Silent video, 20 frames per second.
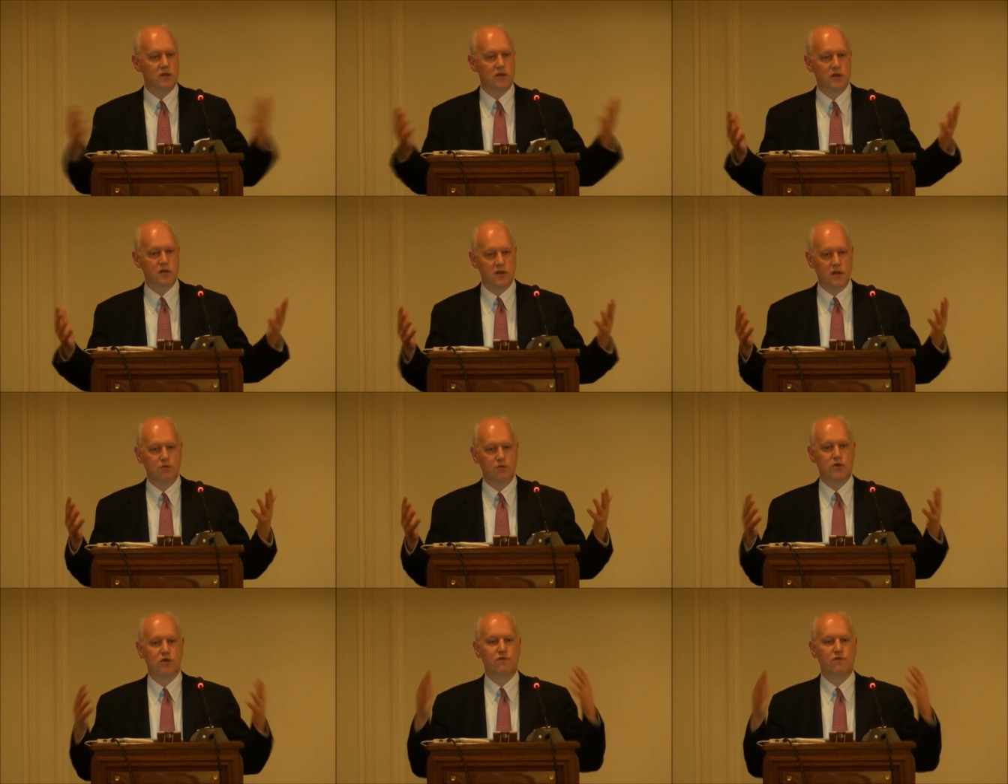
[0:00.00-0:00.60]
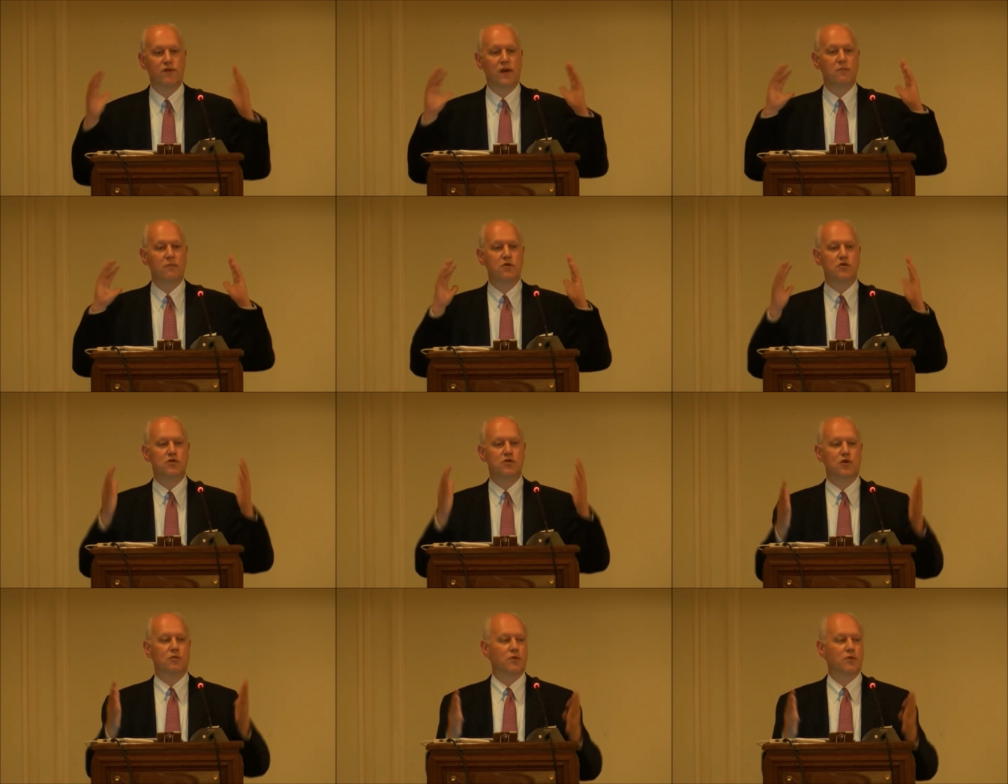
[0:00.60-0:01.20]
and there was the
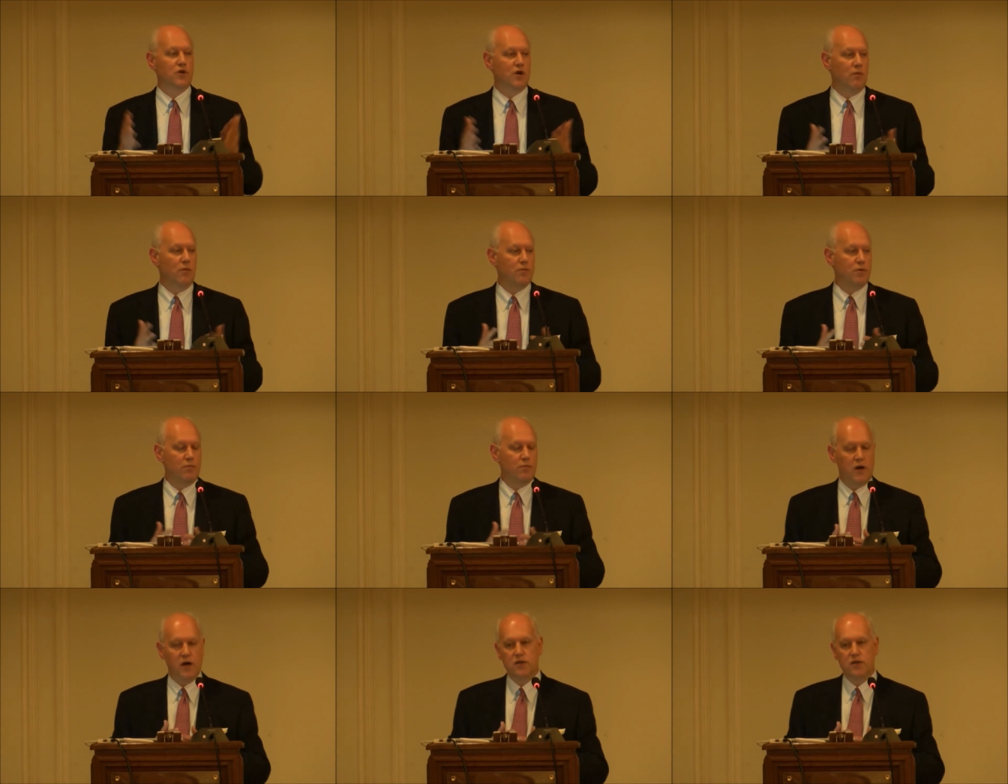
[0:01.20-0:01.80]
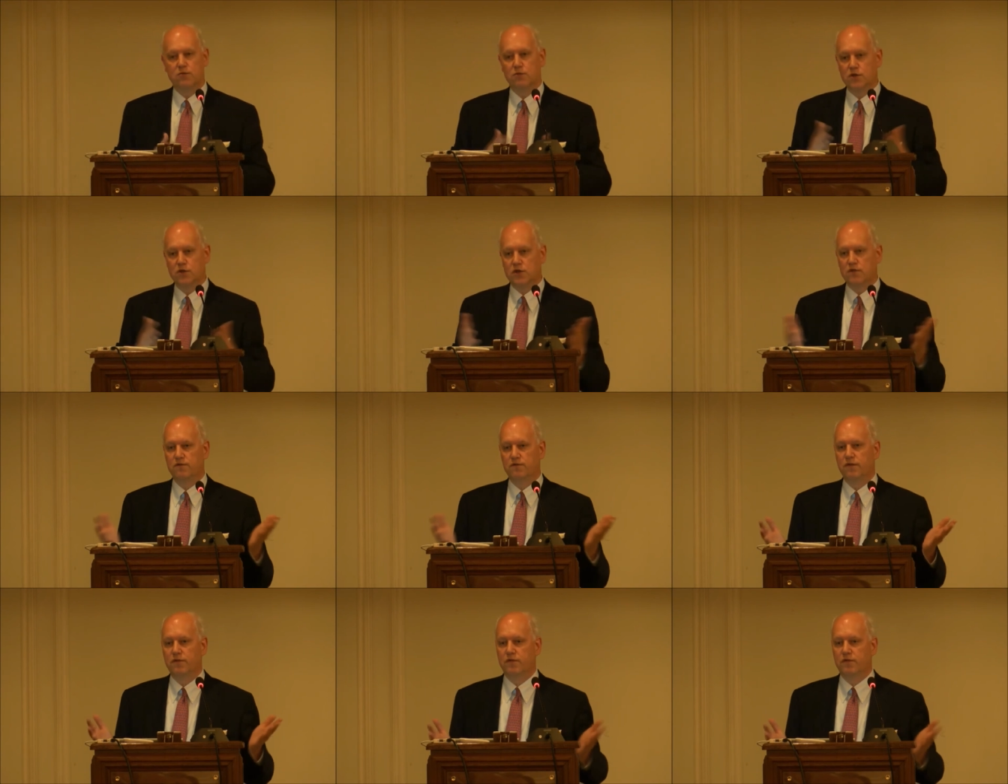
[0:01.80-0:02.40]
famous German compromise, which
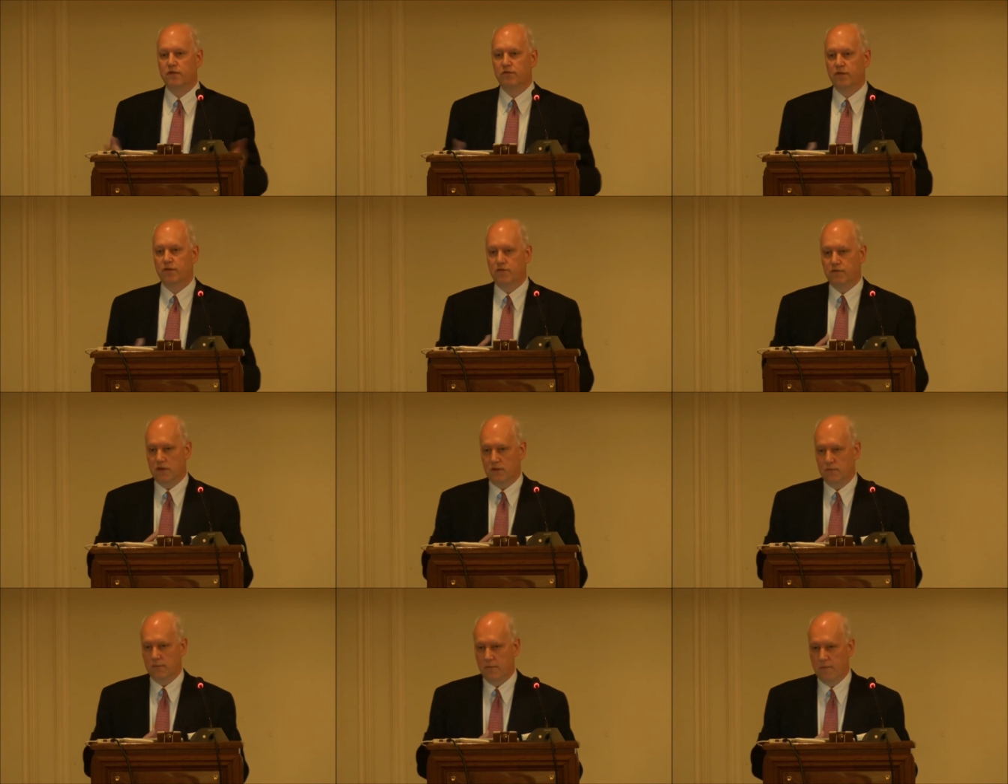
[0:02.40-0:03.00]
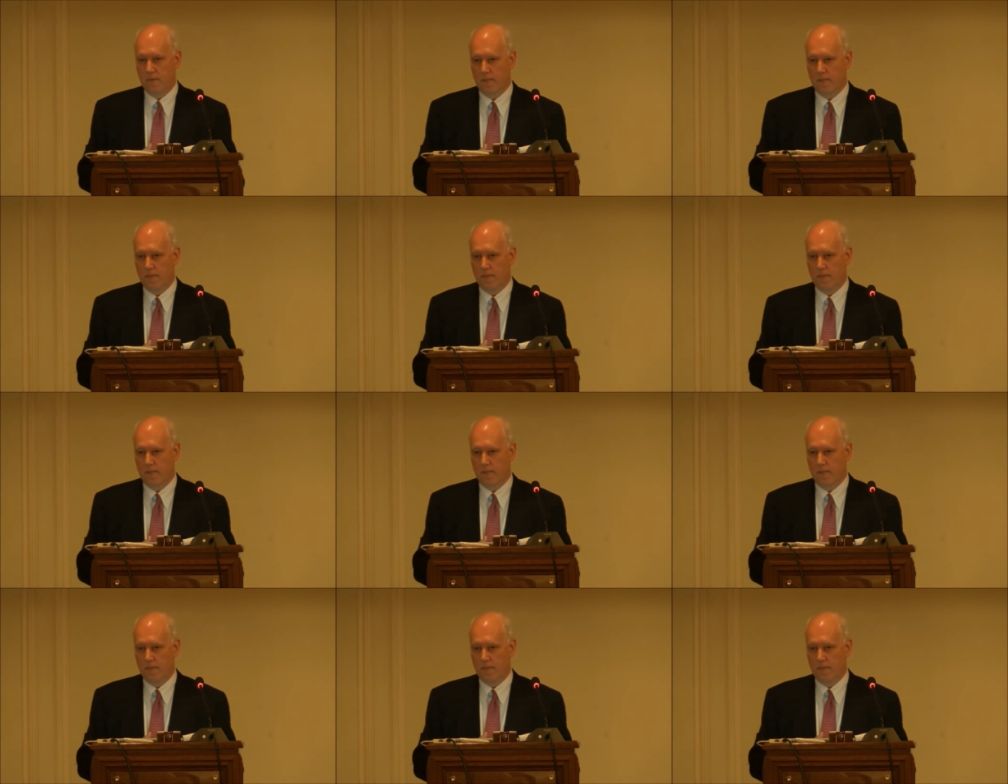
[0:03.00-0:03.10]
is 50-50.